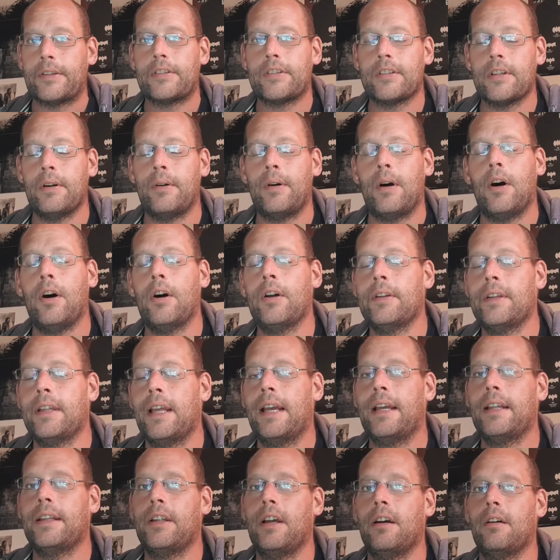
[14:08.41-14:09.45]
So on
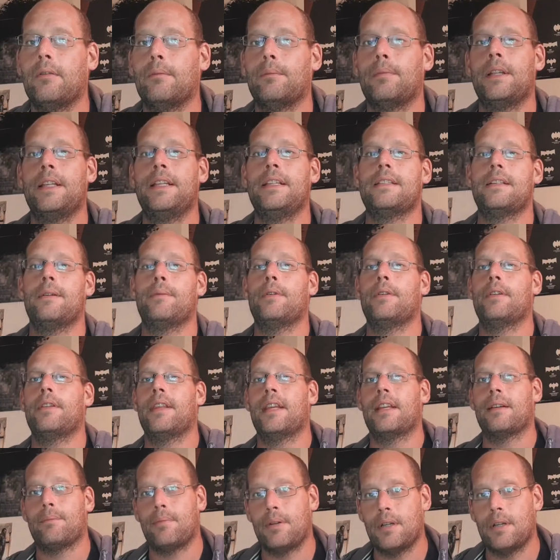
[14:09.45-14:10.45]
that note, please tell me what you think.